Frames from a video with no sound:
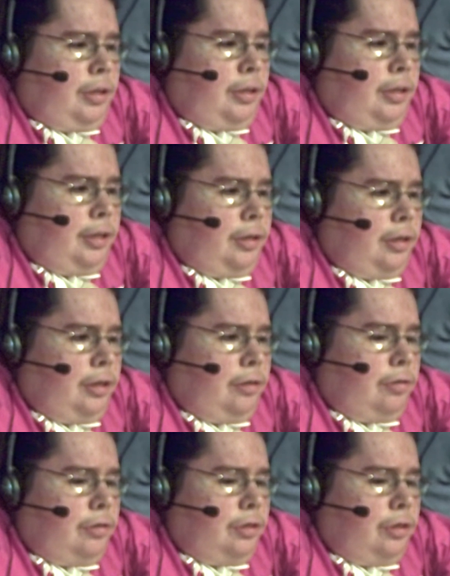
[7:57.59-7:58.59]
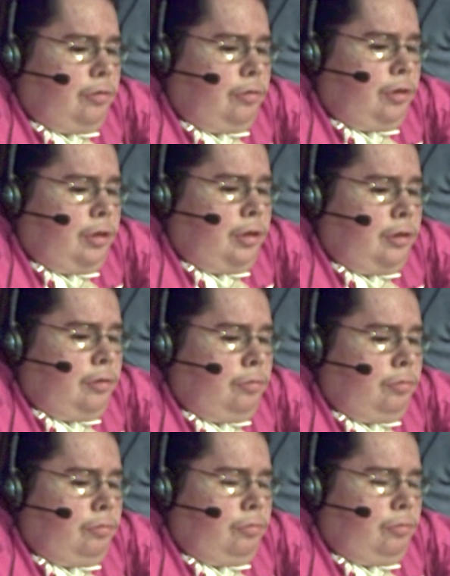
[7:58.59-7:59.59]
at Hell in a Cell,
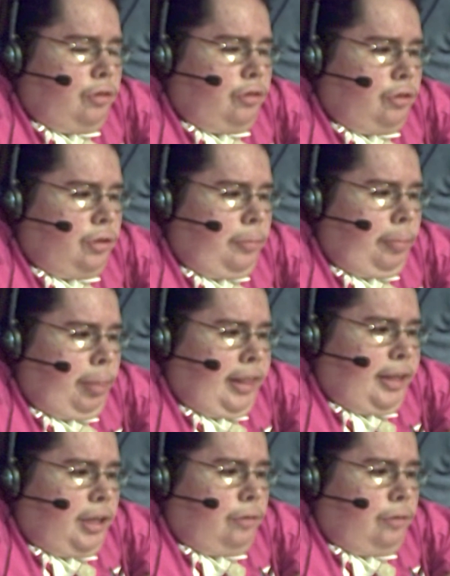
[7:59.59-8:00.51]
which and